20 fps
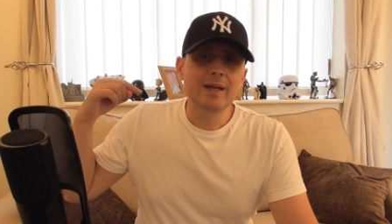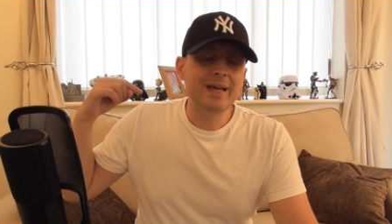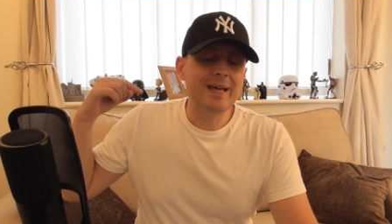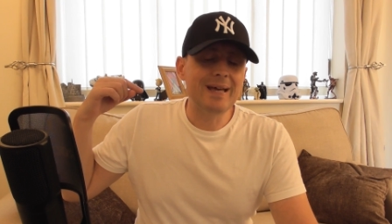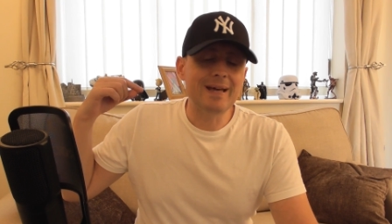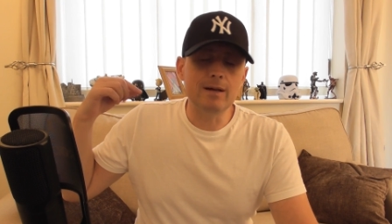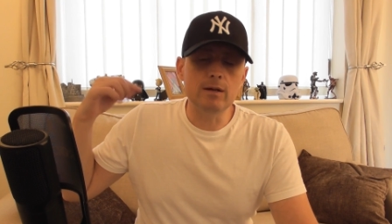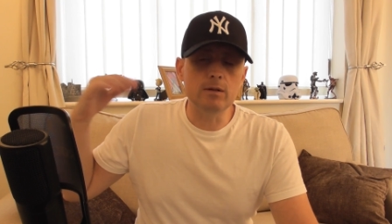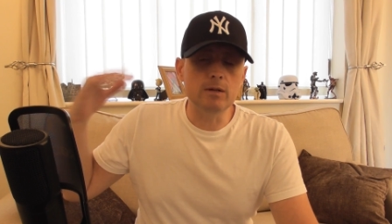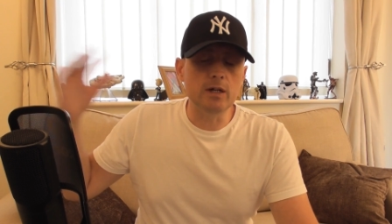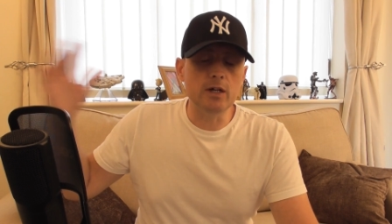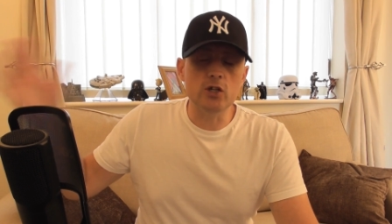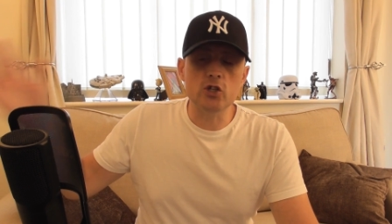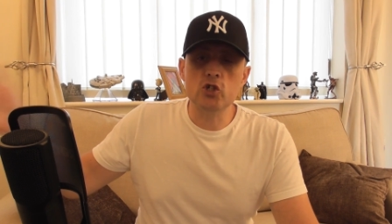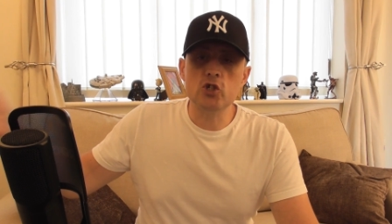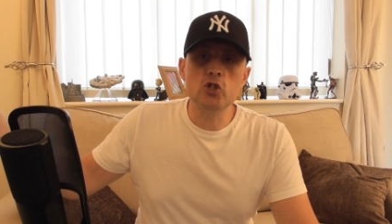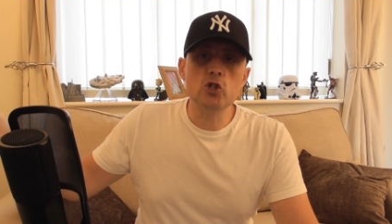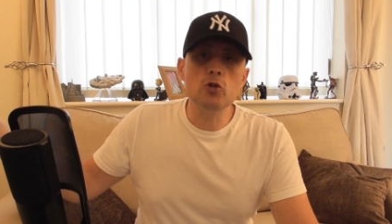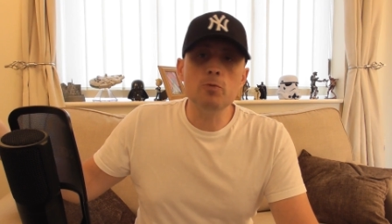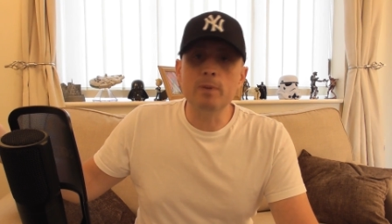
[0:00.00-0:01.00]
a
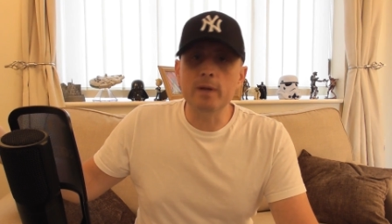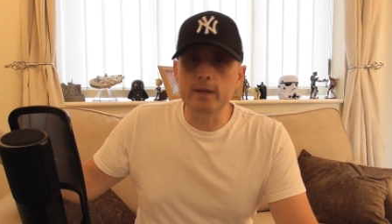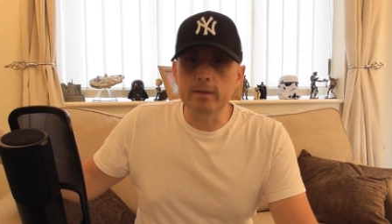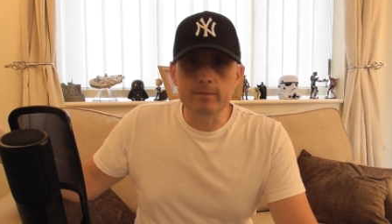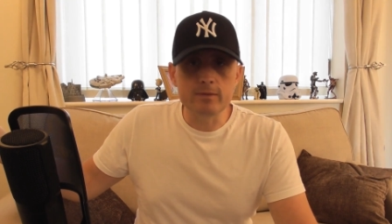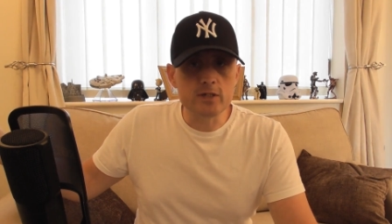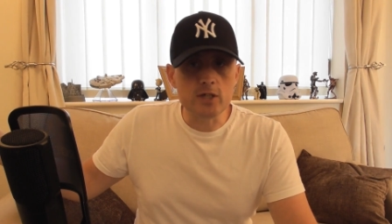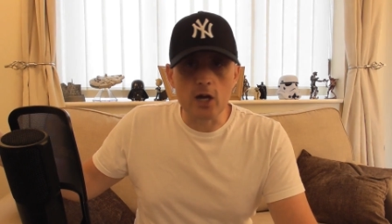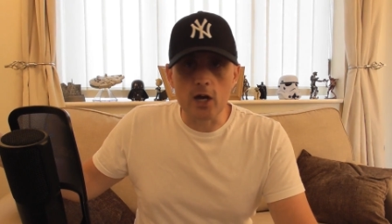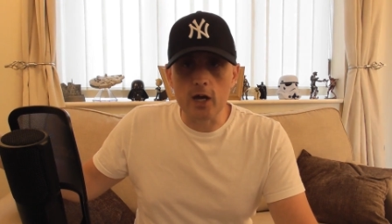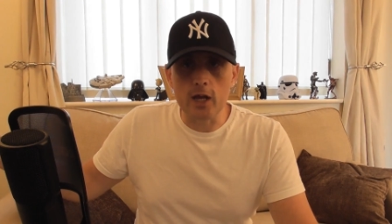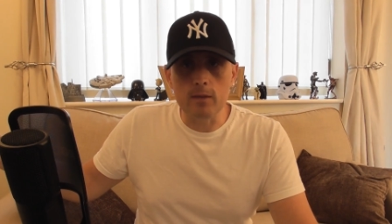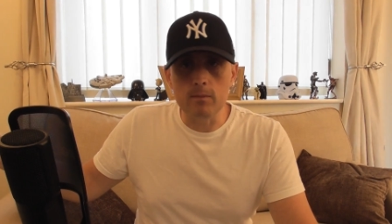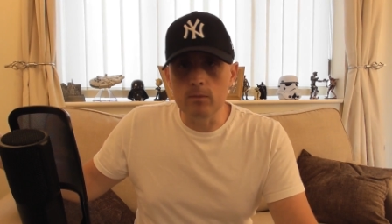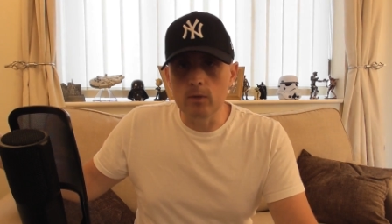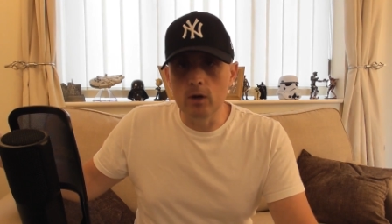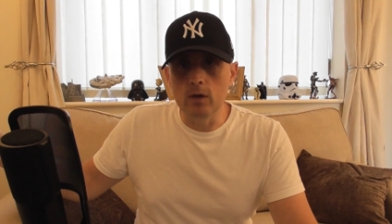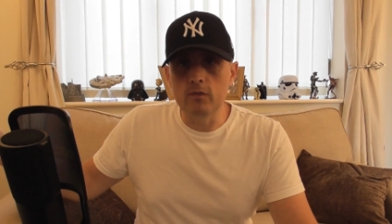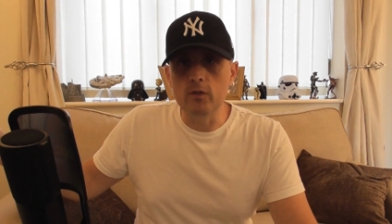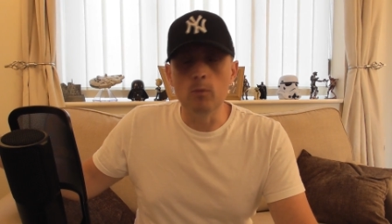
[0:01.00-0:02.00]
stupid time
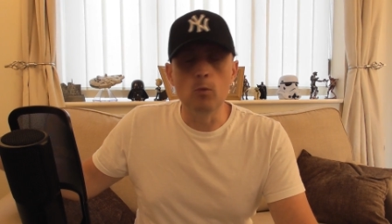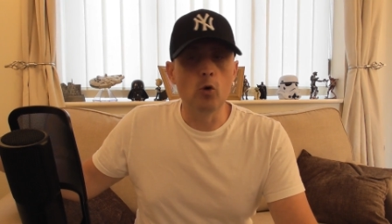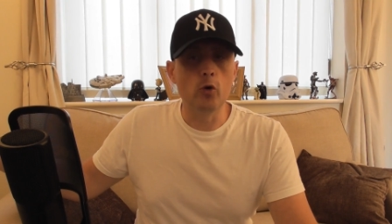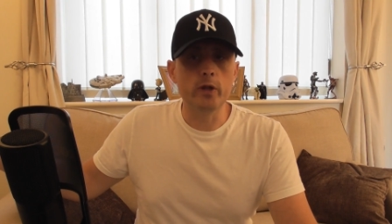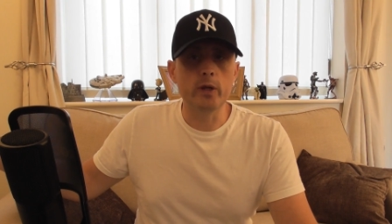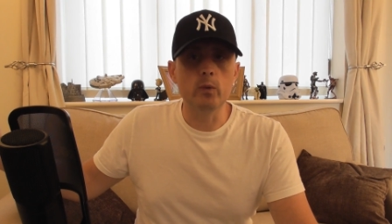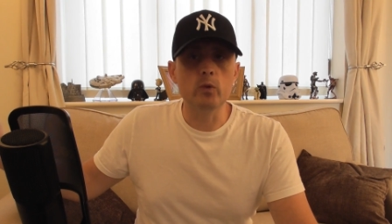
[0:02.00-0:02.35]
of the morning,